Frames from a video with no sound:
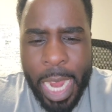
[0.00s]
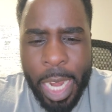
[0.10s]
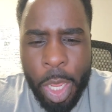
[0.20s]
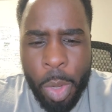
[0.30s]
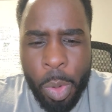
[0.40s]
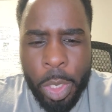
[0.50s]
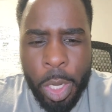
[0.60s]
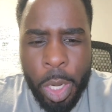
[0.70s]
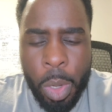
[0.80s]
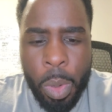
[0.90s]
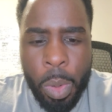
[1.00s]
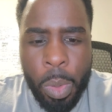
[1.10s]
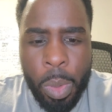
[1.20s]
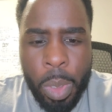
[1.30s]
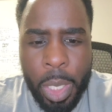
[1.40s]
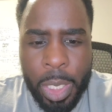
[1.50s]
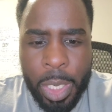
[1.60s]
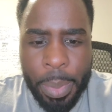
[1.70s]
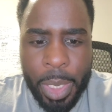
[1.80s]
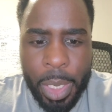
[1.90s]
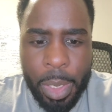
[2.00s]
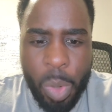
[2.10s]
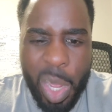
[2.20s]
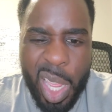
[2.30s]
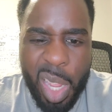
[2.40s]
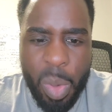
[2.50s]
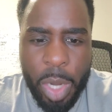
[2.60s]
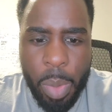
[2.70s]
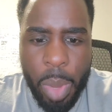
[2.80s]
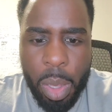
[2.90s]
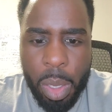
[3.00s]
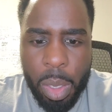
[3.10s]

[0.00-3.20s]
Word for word: you to know the substance. What we're talking about?